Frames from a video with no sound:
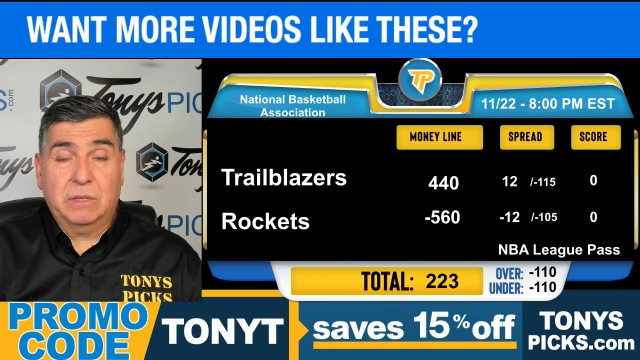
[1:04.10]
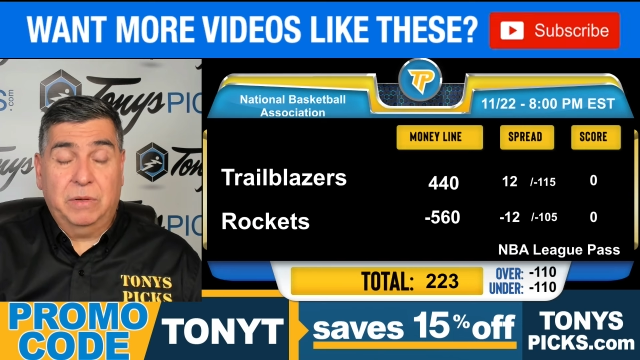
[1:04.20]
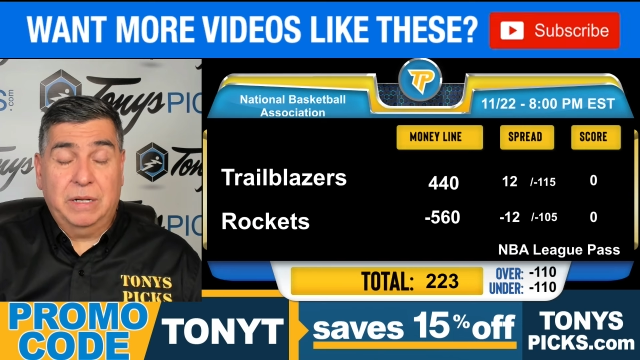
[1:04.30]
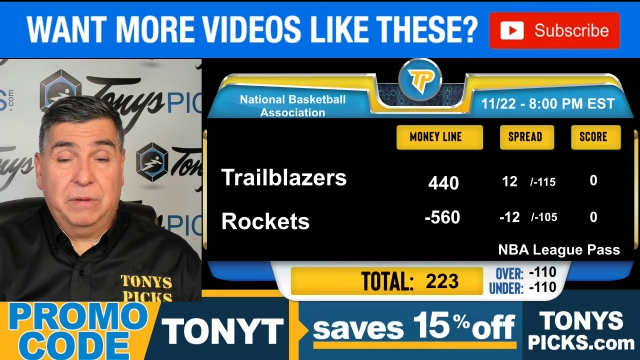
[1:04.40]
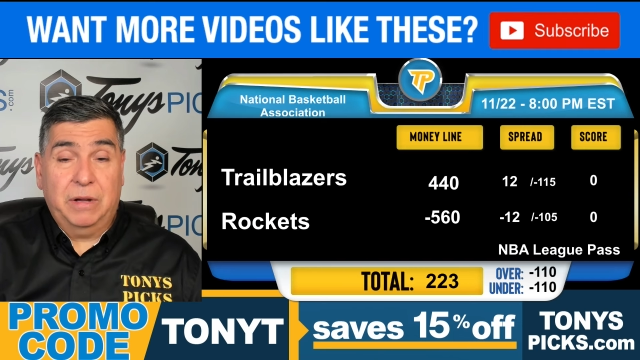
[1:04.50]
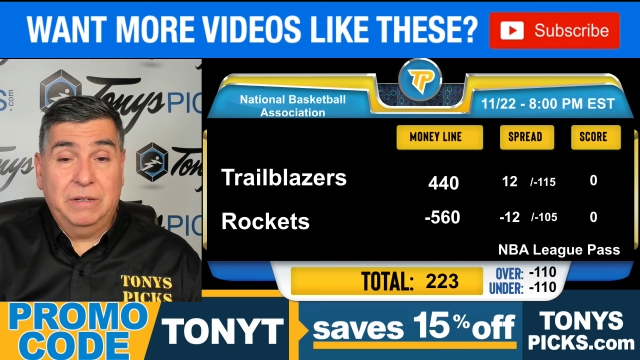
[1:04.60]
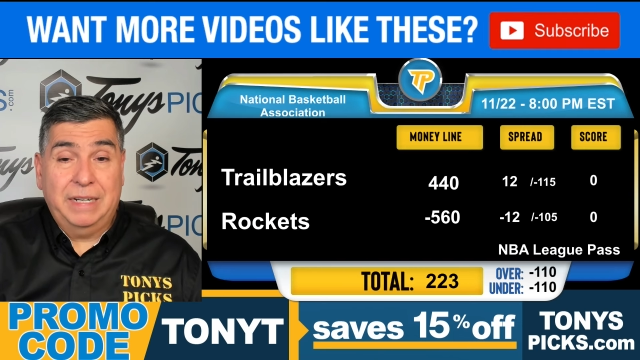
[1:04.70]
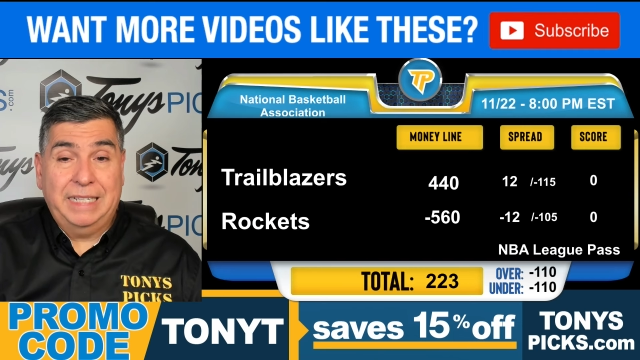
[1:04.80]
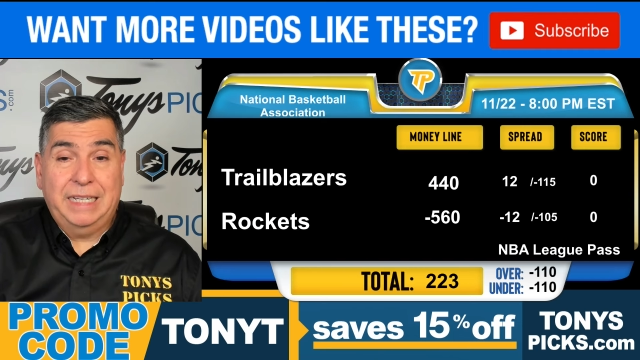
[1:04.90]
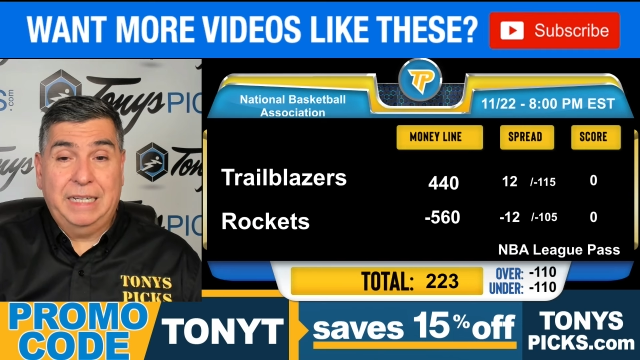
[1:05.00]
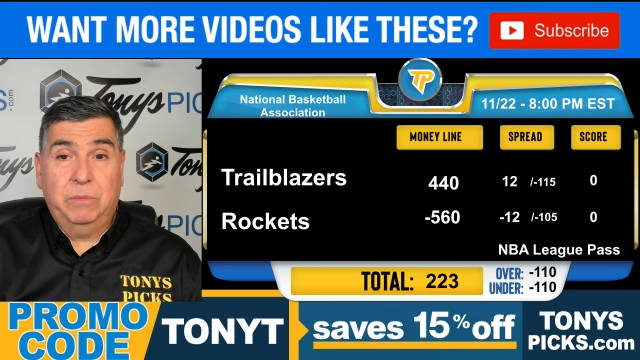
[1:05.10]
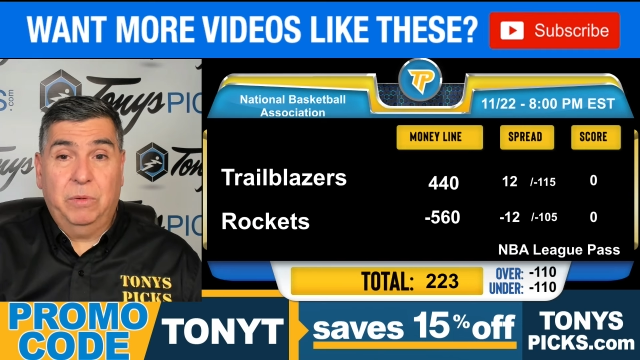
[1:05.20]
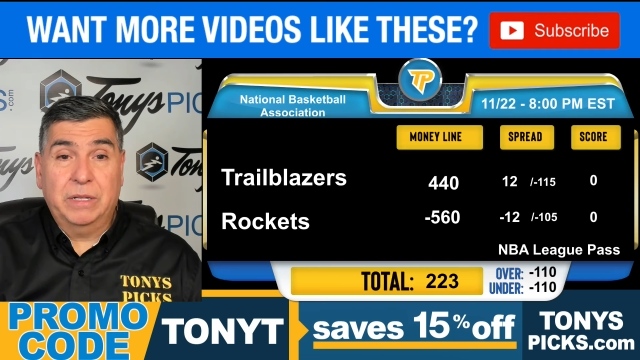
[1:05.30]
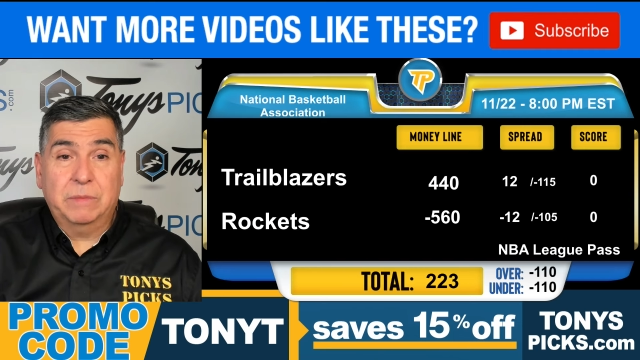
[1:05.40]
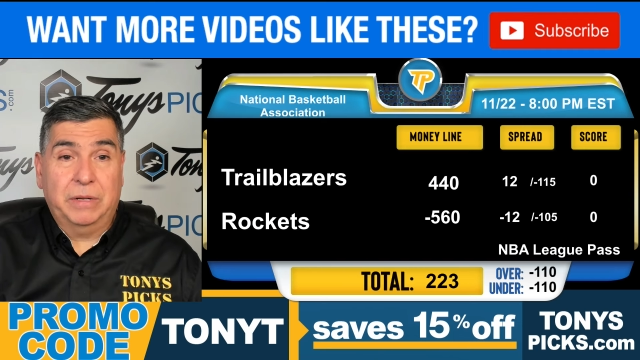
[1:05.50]
put up 118
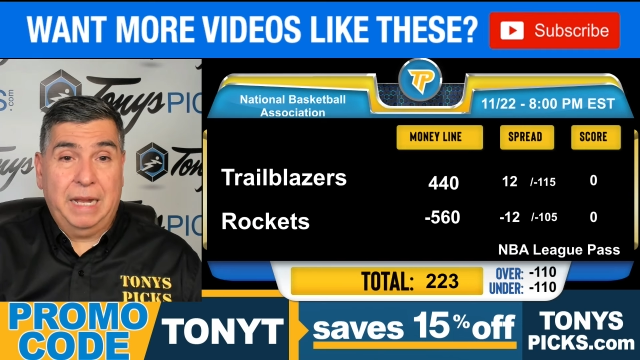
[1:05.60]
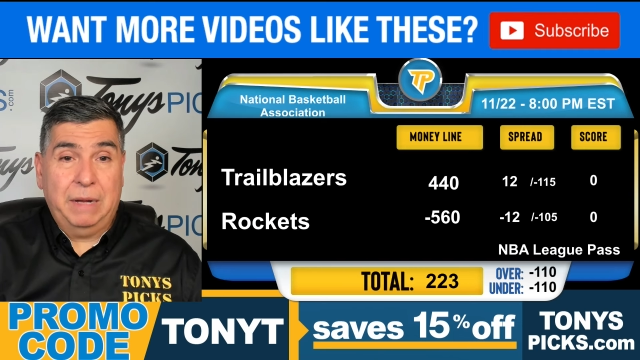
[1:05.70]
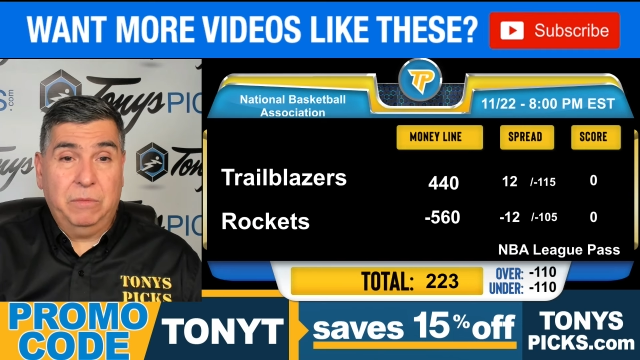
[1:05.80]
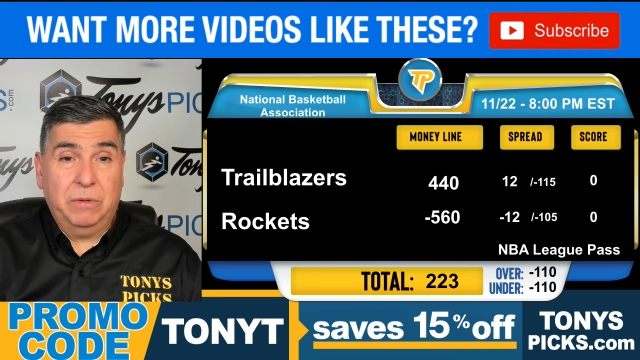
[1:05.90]
points per game,